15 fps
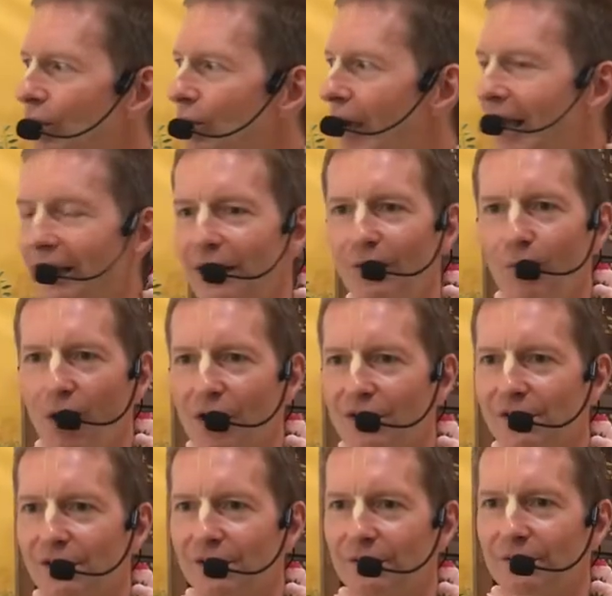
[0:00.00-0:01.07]
where he
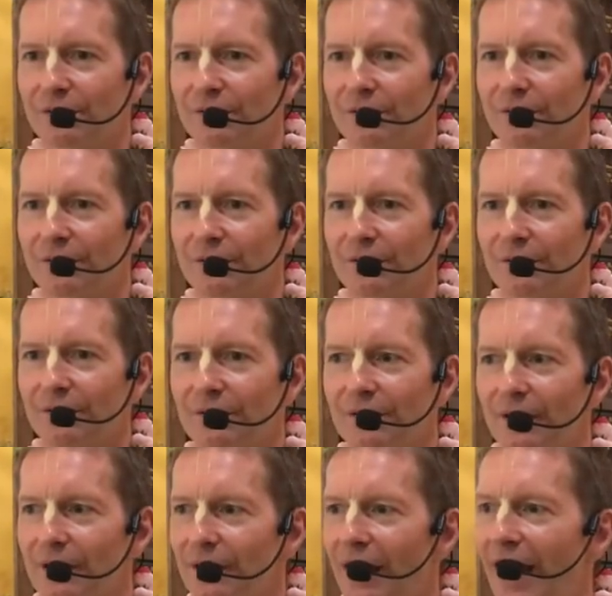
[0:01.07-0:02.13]
was,
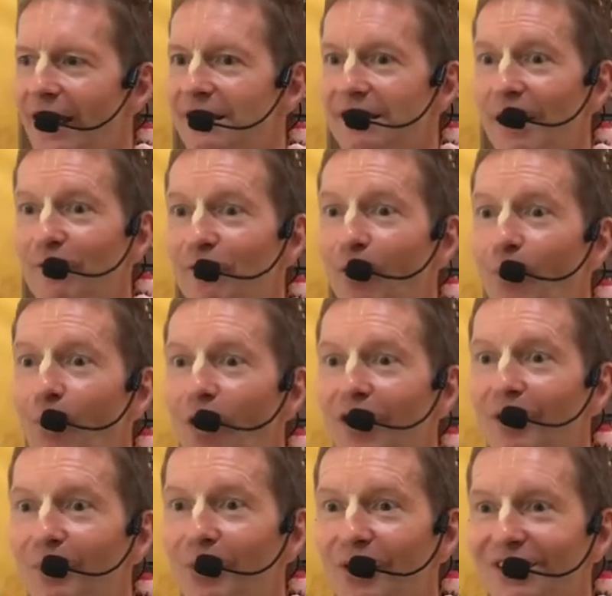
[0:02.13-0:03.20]
except for
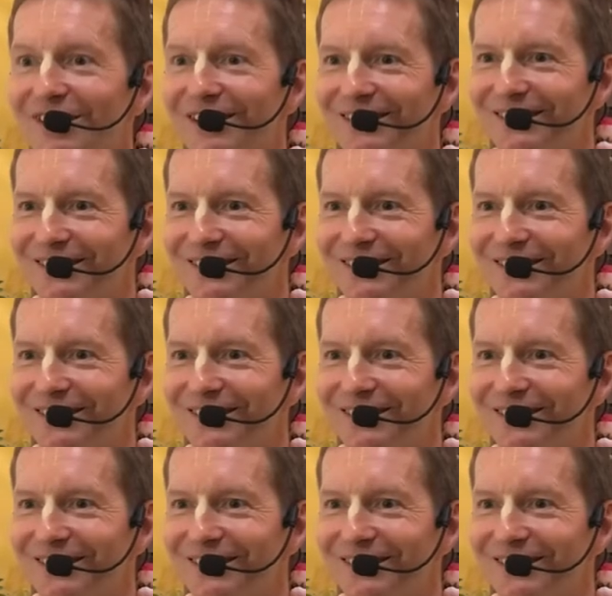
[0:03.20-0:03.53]
one person.